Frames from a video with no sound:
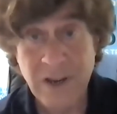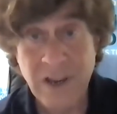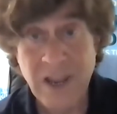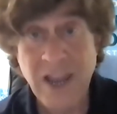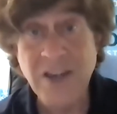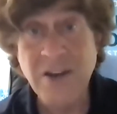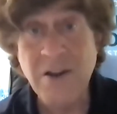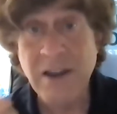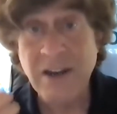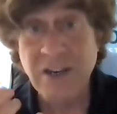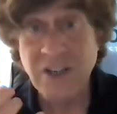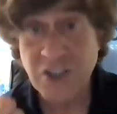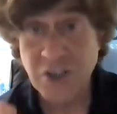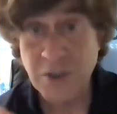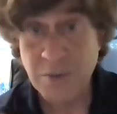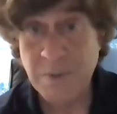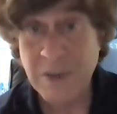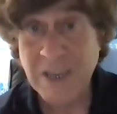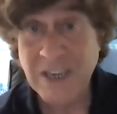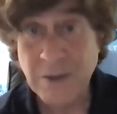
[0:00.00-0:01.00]
I know how to
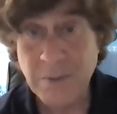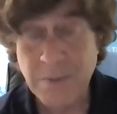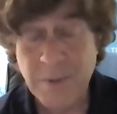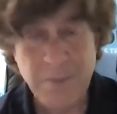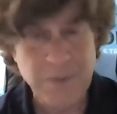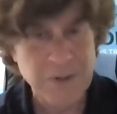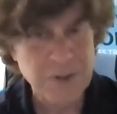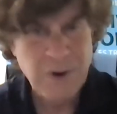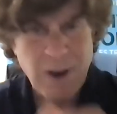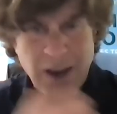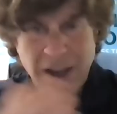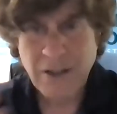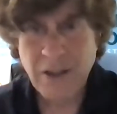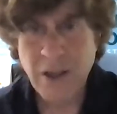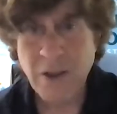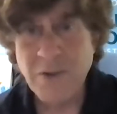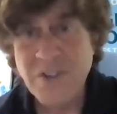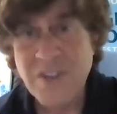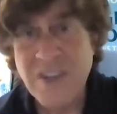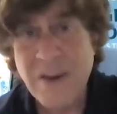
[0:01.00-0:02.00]
speak to people. Do I
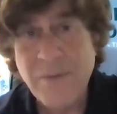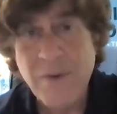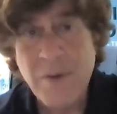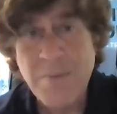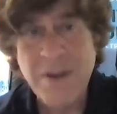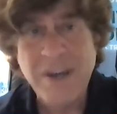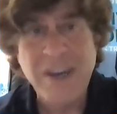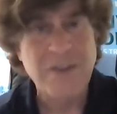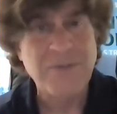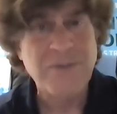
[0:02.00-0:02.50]
close everybody?